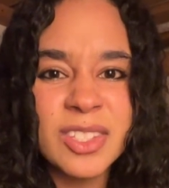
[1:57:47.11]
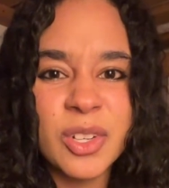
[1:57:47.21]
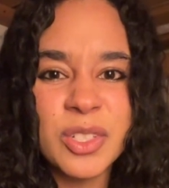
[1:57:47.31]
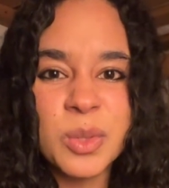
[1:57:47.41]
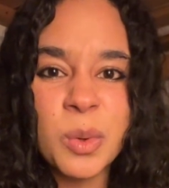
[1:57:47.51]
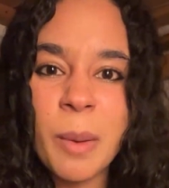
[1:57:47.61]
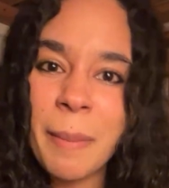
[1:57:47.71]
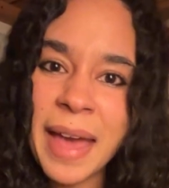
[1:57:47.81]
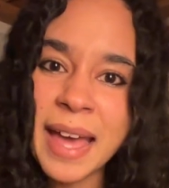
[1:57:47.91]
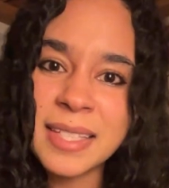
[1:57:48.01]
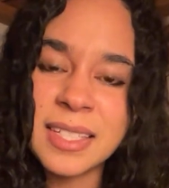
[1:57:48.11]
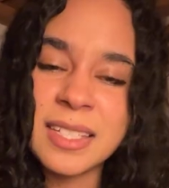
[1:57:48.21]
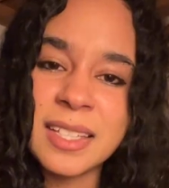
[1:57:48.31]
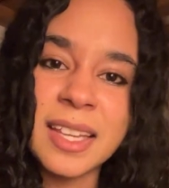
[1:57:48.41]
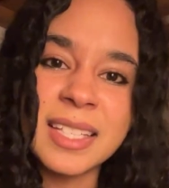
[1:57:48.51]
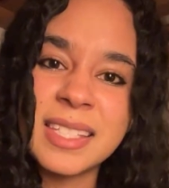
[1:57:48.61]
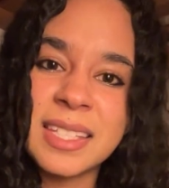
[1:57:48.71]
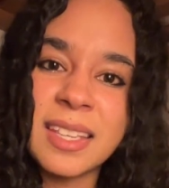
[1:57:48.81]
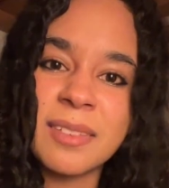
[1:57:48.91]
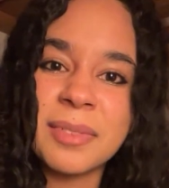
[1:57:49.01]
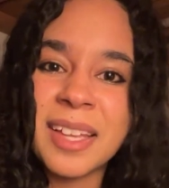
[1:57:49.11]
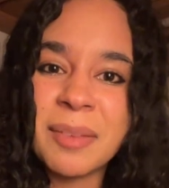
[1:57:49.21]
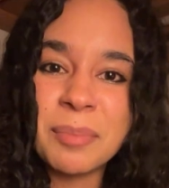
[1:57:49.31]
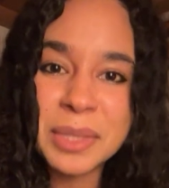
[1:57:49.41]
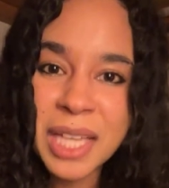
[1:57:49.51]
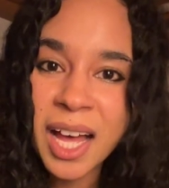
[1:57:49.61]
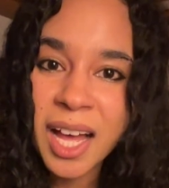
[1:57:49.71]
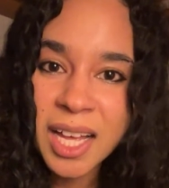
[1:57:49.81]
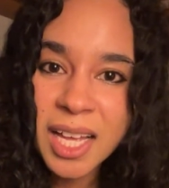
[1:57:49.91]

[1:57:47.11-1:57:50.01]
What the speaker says: starts to amass into like a sea of like blah,